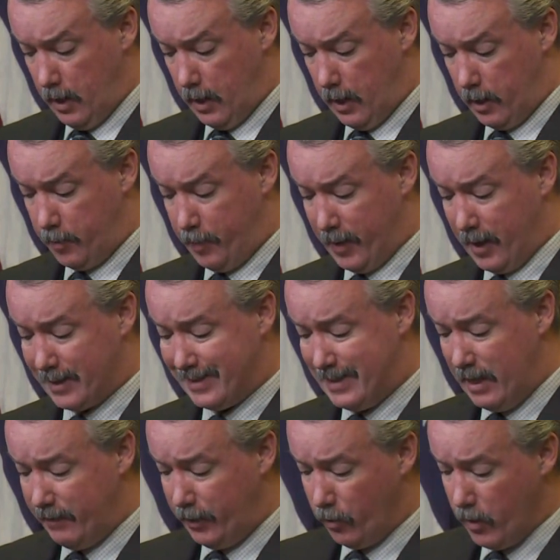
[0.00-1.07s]
Uh, the
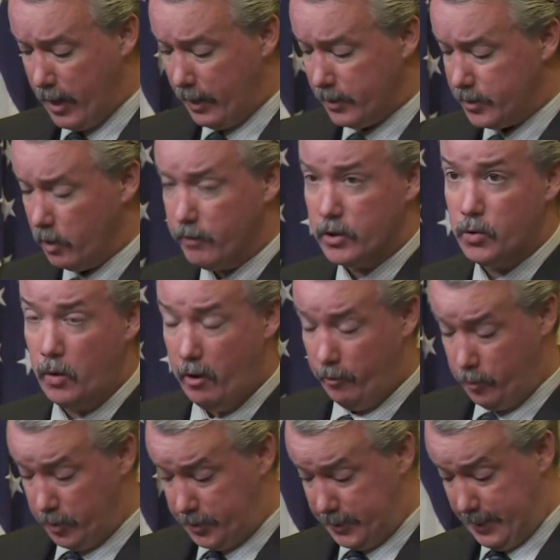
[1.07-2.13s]
positivity rate is over
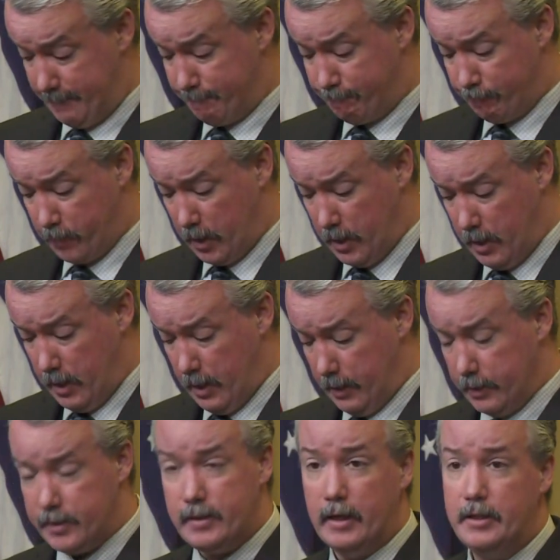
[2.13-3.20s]
12%.
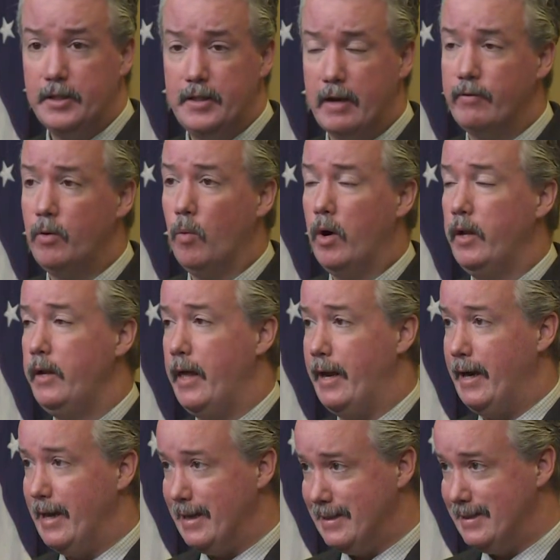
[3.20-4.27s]
This touches everyone
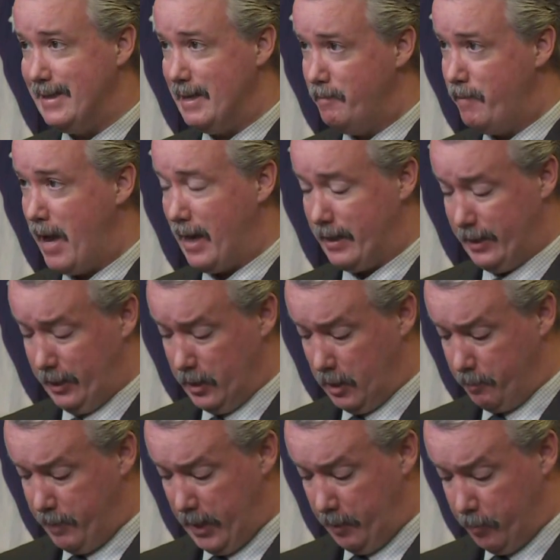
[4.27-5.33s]
and it is impacting
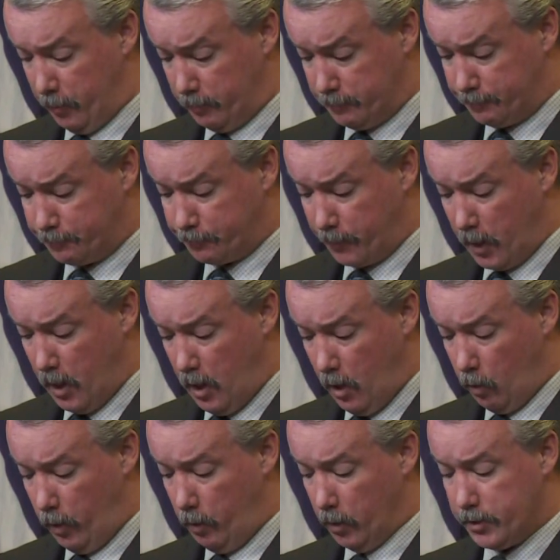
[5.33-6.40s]
young people.
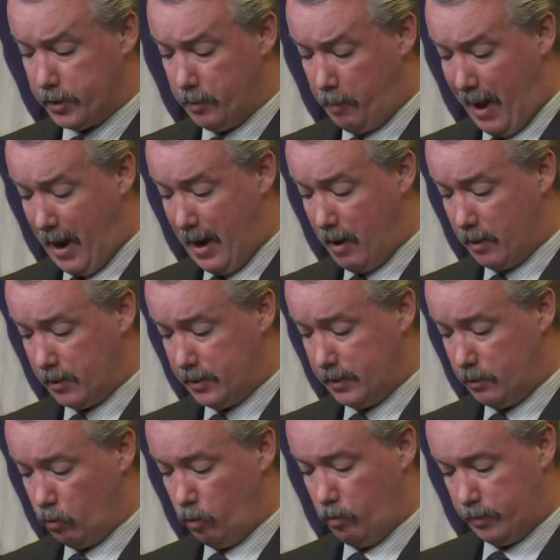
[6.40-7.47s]
We will
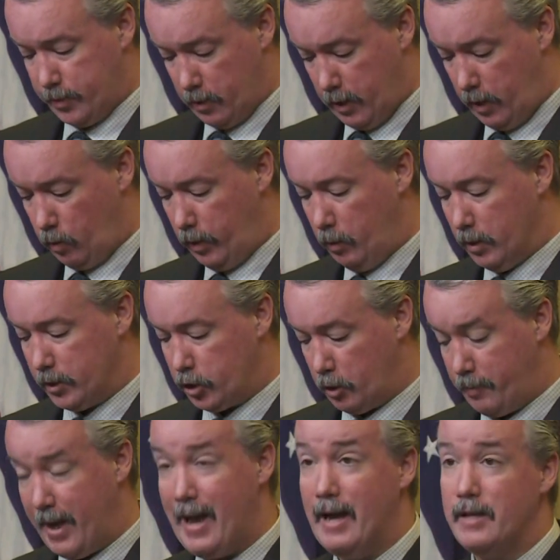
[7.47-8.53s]
surpass sorry, we will
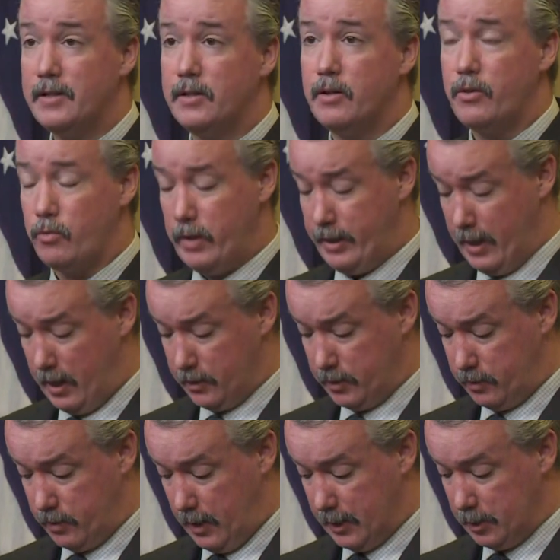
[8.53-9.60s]
surpass
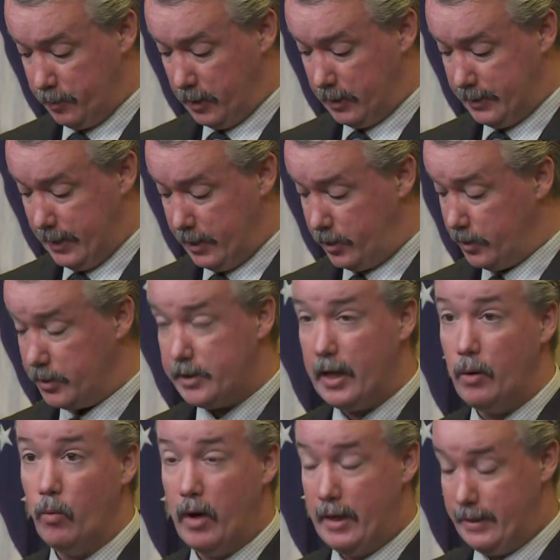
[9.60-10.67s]
3,000 hospitalizations
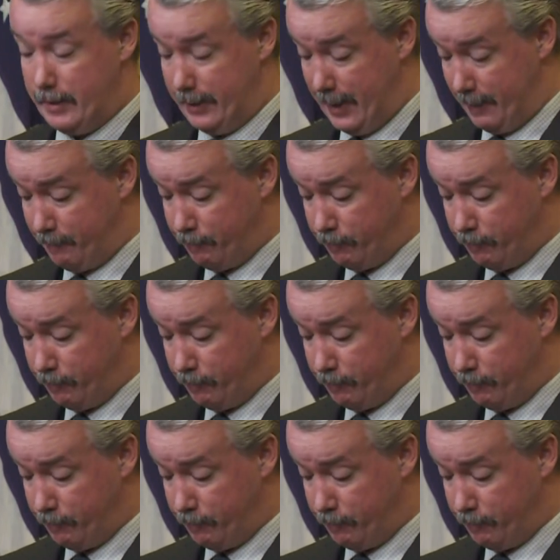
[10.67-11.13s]
statewide today.